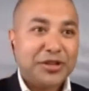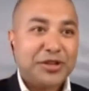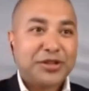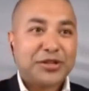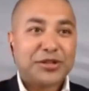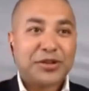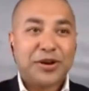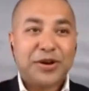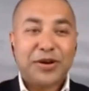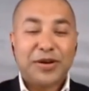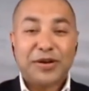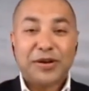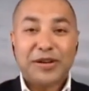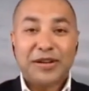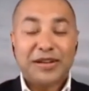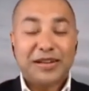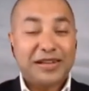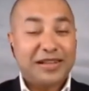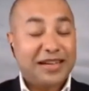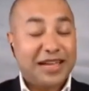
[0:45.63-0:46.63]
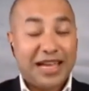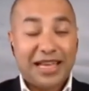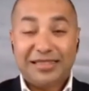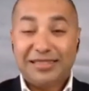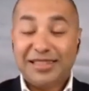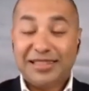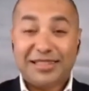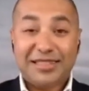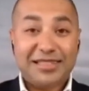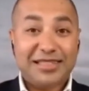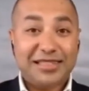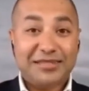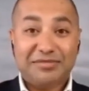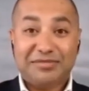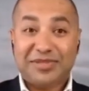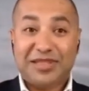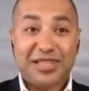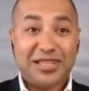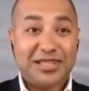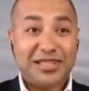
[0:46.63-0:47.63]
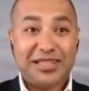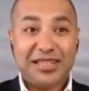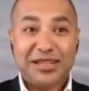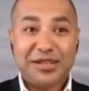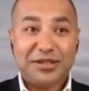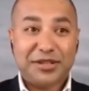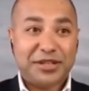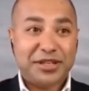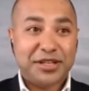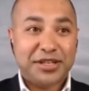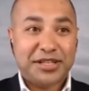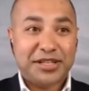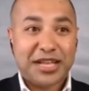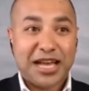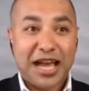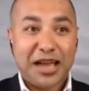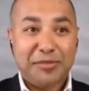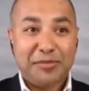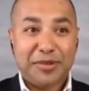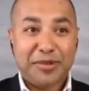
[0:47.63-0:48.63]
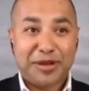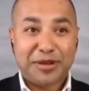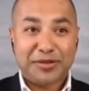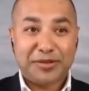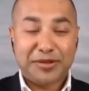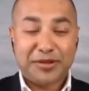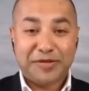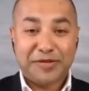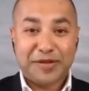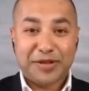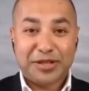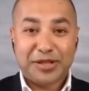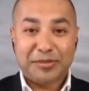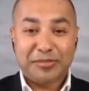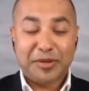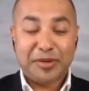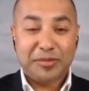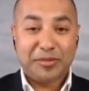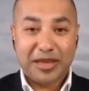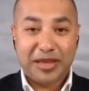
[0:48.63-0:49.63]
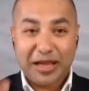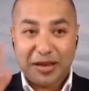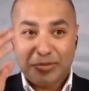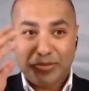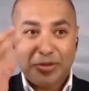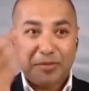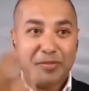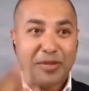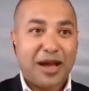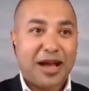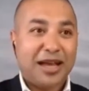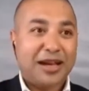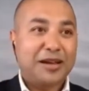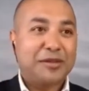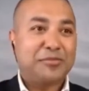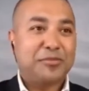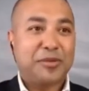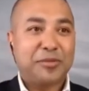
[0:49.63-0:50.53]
So, and this is an interesting time because obviously people are bombarded,